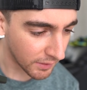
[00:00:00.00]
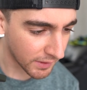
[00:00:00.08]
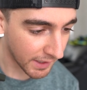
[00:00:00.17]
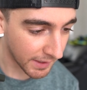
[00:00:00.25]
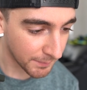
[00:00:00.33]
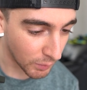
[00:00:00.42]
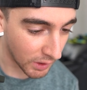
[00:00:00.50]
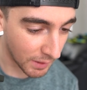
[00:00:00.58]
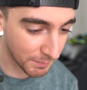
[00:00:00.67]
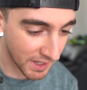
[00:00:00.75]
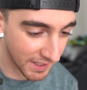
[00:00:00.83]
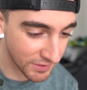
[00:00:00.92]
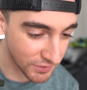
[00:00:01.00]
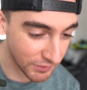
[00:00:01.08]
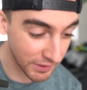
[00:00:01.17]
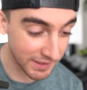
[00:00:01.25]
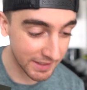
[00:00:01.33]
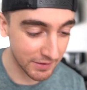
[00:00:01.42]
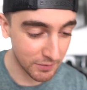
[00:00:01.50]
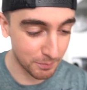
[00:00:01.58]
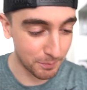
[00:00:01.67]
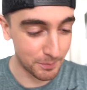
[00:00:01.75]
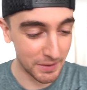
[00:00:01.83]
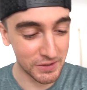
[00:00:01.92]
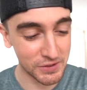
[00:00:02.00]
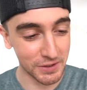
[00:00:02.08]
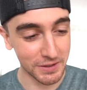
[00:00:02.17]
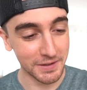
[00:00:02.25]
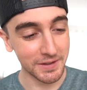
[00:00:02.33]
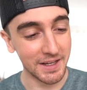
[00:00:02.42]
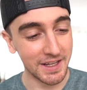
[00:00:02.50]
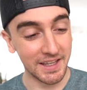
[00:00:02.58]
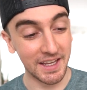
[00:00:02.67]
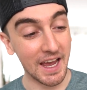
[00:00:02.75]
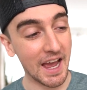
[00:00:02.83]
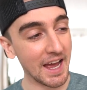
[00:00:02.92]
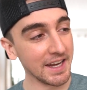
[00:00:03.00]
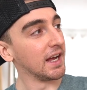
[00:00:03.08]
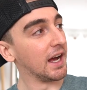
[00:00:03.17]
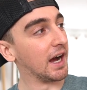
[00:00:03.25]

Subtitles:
okay. Well, I'm kind of just looking at this picture in the ad.